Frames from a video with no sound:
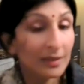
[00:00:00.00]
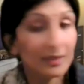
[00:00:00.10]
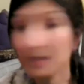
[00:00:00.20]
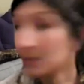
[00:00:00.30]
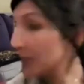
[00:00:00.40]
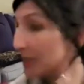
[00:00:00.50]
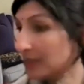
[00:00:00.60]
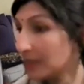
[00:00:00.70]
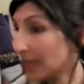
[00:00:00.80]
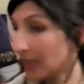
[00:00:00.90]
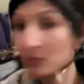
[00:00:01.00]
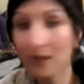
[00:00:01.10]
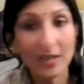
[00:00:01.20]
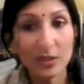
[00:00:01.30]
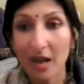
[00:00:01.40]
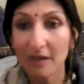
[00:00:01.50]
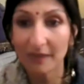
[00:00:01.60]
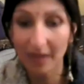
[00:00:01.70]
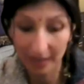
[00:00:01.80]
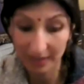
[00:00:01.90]
doesn't mean that you've had to have
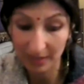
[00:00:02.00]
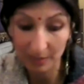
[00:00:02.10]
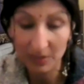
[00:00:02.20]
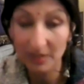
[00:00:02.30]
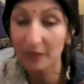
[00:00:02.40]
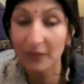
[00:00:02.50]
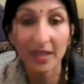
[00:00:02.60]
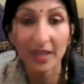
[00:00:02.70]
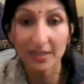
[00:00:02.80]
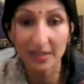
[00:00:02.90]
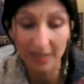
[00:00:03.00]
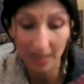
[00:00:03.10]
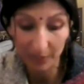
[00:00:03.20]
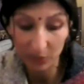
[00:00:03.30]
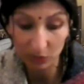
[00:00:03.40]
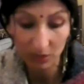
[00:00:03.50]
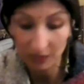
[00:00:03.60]
some severe incident happen to you.